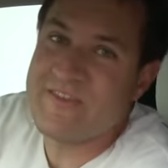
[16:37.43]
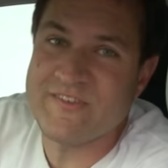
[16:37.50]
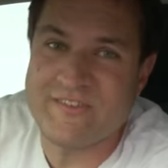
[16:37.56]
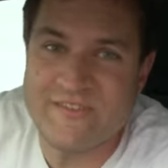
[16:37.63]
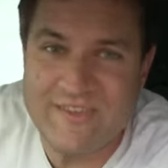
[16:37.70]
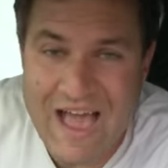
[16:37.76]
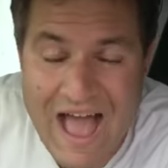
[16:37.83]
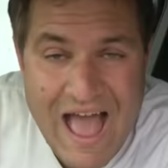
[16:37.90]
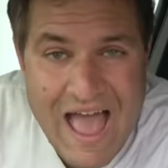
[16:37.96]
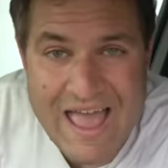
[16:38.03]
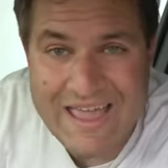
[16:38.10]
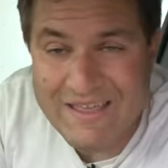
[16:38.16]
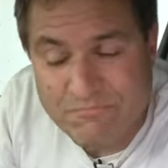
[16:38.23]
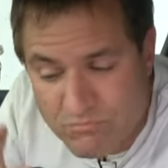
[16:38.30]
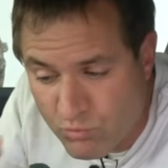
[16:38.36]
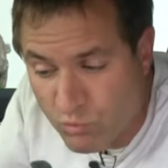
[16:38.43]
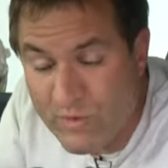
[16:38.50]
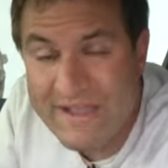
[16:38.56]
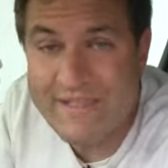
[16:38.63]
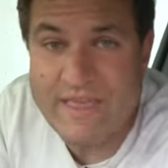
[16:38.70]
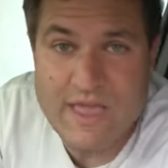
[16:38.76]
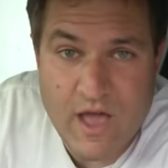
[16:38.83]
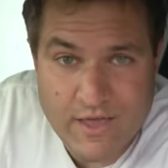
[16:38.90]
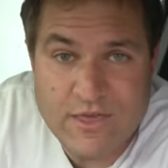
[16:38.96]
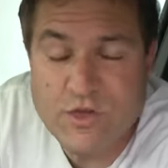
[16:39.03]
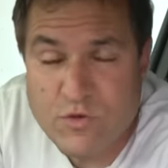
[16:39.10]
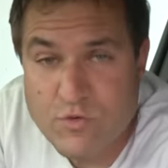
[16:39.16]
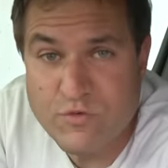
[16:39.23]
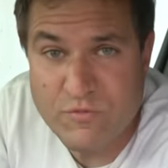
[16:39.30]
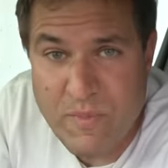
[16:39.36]
the sky, really a
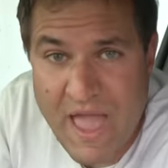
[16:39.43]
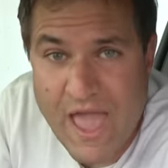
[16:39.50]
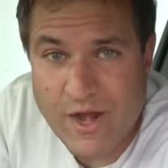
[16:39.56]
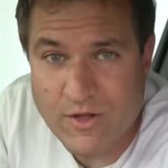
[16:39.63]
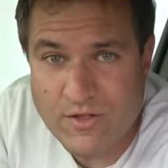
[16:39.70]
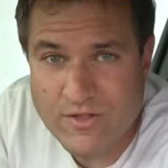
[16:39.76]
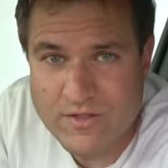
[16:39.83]
huge panel.